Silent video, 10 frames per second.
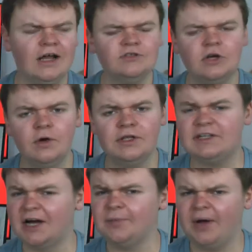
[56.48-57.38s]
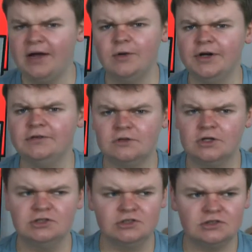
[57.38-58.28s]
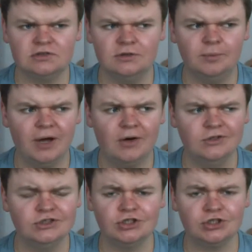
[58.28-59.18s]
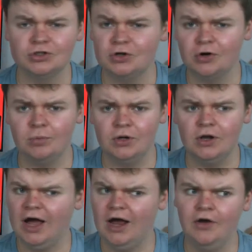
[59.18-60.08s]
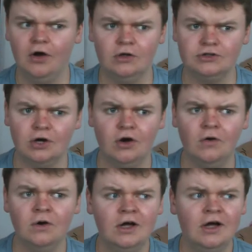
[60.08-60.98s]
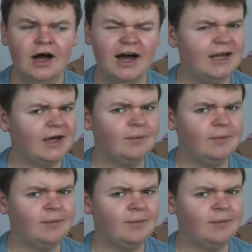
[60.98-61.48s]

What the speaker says: have to go with a dank penguin, because penguins are just adorable, and also I like